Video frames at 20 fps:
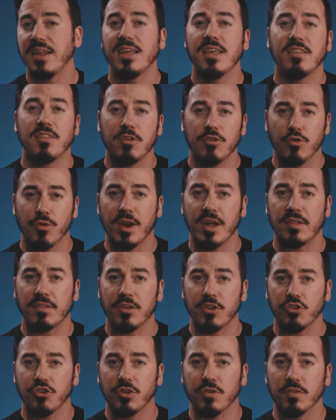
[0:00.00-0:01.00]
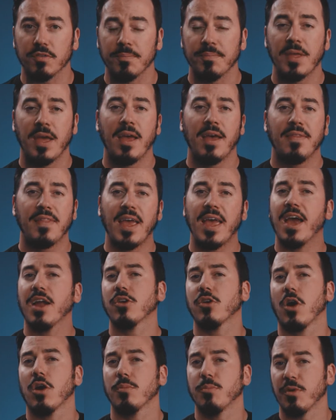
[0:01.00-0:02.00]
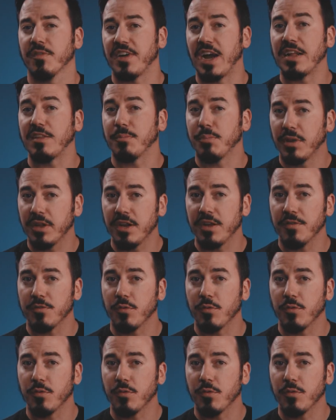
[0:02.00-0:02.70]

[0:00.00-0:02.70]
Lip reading: easy transitions. The handguard provides plenty of